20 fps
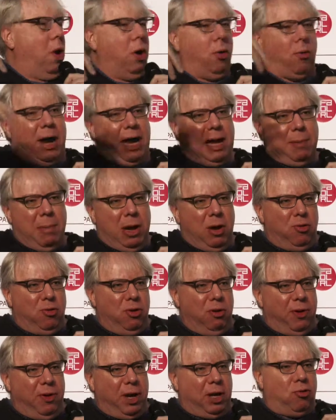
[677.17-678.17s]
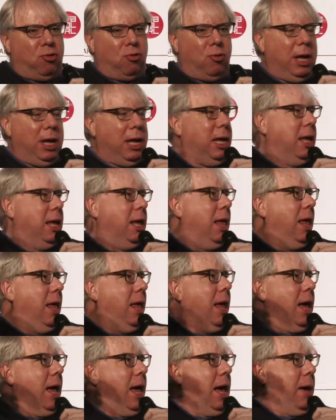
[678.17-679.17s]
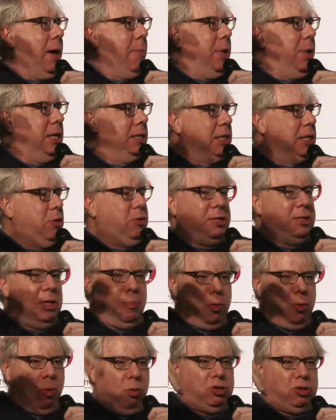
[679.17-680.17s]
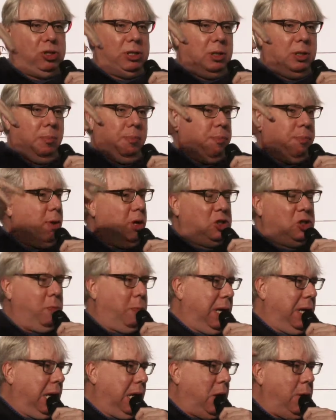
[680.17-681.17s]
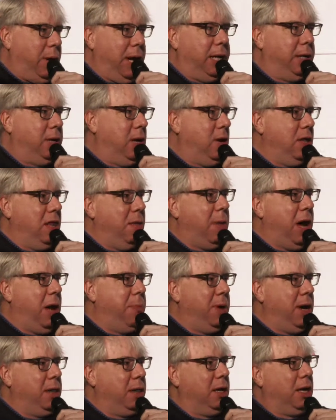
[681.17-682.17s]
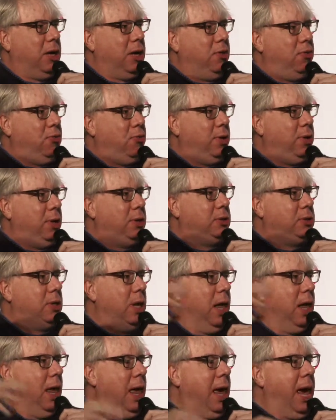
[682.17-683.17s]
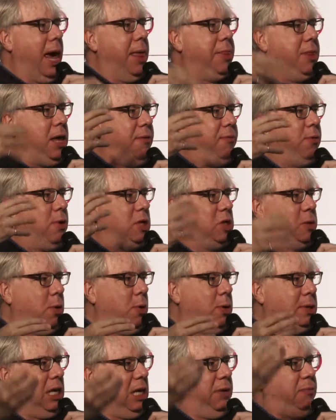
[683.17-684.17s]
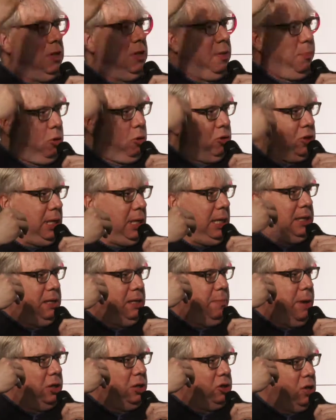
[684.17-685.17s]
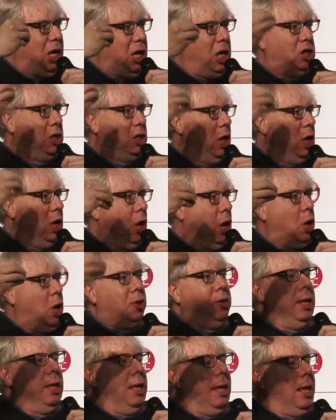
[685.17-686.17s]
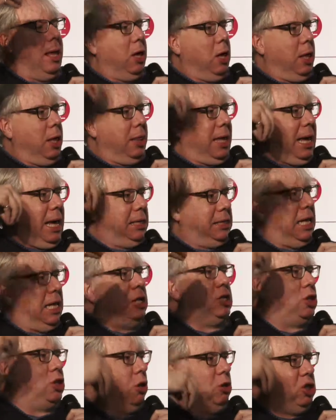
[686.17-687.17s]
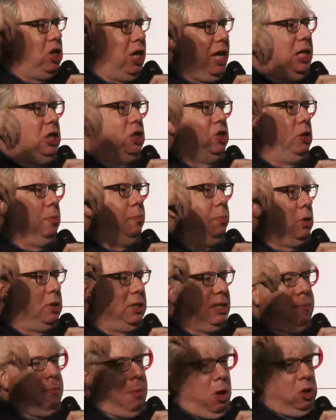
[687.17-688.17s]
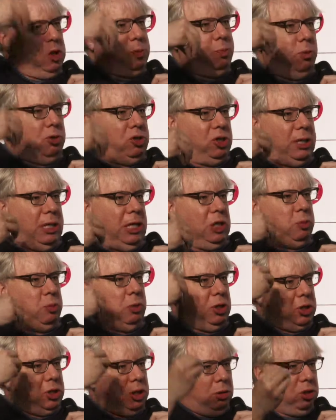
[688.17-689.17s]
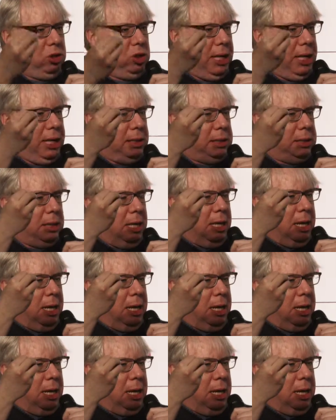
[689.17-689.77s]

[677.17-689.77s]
a great military victory. But it's interesting that Portugal, possibly alone, I don't know, there might be other countries, and therefore I suppose even in the Portuguese imagination, there is an association, because most Portuguese would associate,